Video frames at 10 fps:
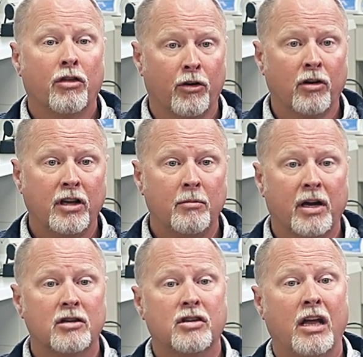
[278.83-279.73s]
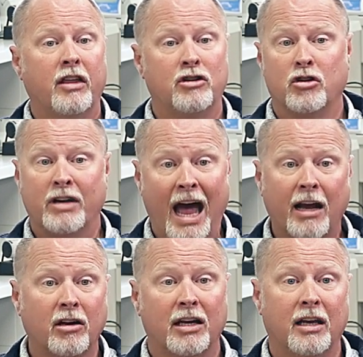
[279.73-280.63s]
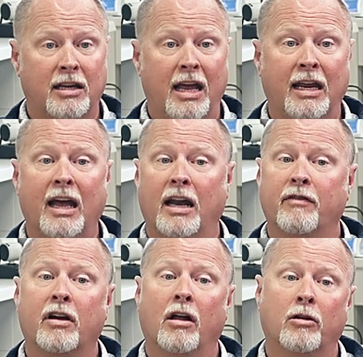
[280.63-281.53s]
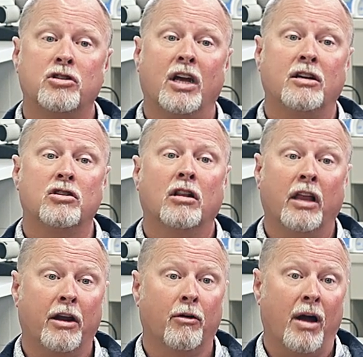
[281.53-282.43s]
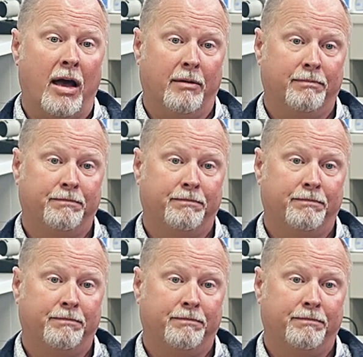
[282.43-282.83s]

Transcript: thoroughly mixed and that you're not going to get any kind of a color change later on.